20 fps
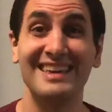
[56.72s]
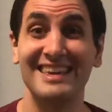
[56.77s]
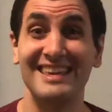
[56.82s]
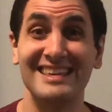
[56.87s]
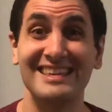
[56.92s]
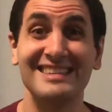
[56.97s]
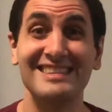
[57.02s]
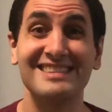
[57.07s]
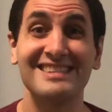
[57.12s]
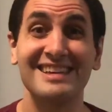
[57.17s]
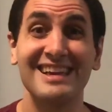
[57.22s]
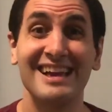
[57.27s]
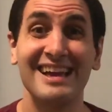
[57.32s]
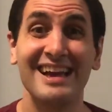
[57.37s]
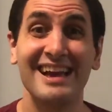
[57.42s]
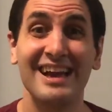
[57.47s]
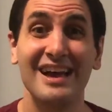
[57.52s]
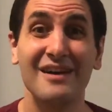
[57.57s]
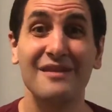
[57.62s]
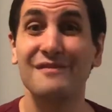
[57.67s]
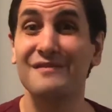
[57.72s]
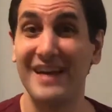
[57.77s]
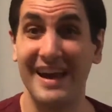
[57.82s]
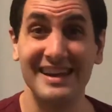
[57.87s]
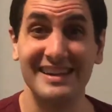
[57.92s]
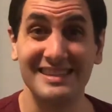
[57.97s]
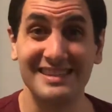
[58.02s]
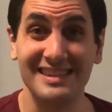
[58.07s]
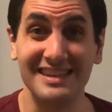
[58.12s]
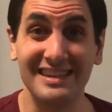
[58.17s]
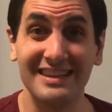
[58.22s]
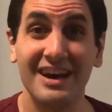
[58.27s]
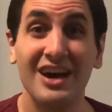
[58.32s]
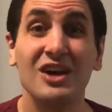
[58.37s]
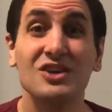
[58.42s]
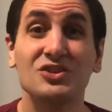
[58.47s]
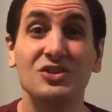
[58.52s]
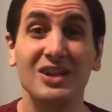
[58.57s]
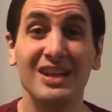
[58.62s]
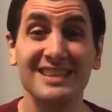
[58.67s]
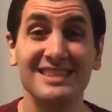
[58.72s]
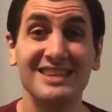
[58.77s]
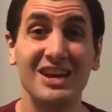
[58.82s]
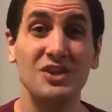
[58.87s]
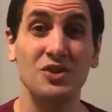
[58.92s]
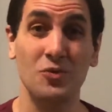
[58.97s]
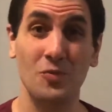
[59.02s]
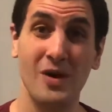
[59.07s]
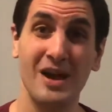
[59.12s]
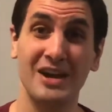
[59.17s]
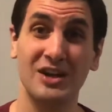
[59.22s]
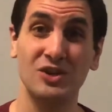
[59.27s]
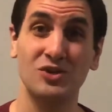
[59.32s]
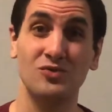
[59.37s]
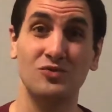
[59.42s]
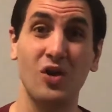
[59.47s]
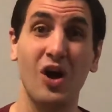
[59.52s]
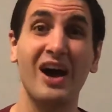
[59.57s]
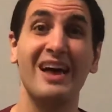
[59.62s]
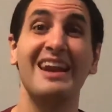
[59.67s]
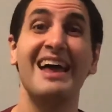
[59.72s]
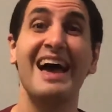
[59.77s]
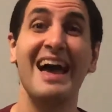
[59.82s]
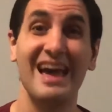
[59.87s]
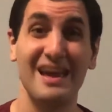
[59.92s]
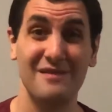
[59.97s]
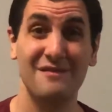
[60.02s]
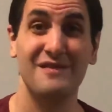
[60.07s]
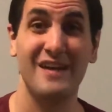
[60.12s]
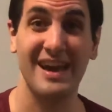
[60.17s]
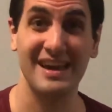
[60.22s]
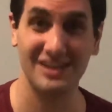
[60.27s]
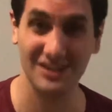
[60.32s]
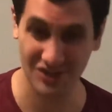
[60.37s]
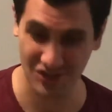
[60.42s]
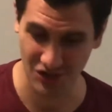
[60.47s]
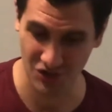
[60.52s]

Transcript: is fantasy. So let's say that we're going to write a fantasy